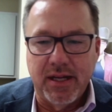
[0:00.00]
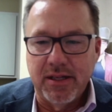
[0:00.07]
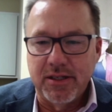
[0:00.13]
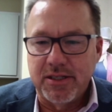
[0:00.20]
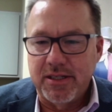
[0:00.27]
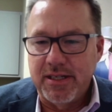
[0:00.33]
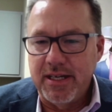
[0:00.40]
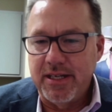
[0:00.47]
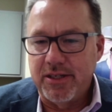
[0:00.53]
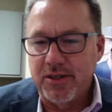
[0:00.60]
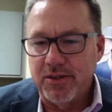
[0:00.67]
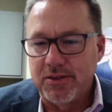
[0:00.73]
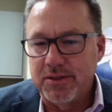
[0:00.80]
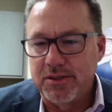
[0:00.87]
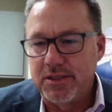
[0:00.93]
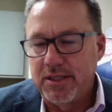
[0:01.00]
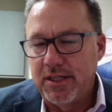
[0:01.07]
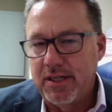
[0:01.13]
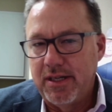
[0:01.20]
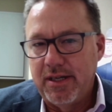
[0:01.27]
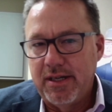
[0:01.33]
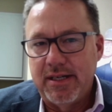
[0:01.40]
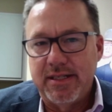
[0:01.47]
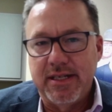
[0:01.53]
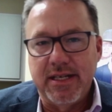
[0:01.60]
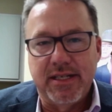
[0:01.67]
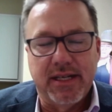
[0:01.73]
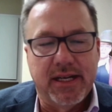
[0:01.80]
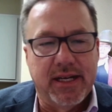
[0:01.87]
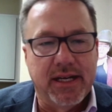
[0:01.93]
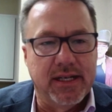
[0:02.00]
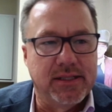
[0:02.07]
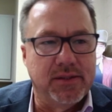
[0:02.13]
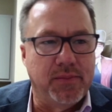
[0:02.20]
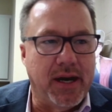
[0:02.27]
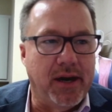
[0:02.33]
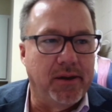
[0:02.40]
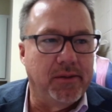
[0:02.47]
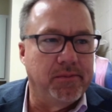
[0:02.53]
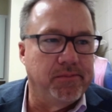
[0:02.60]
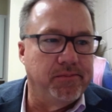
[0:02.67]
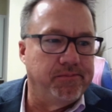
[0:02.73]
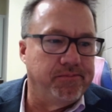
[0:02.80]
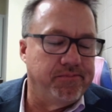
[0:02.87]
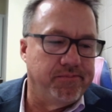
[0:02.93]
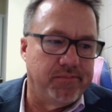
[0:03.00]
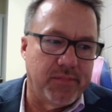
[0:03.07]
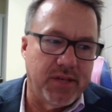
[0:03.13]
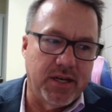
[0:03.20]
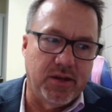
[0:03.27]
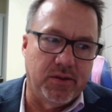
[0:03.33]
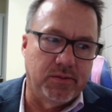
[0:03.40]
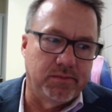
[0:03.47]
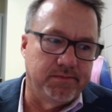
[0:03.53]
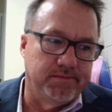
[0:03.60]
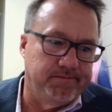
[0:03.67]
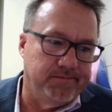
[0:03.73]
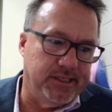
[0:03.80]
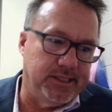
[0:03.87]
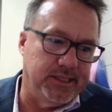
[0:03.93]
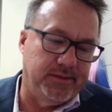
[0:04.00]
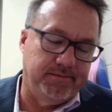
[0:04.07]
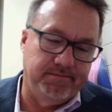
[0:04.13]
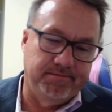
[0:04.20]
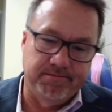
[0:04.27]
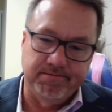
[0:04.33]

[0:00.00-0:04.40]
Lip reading: English teachers teaching kids about, just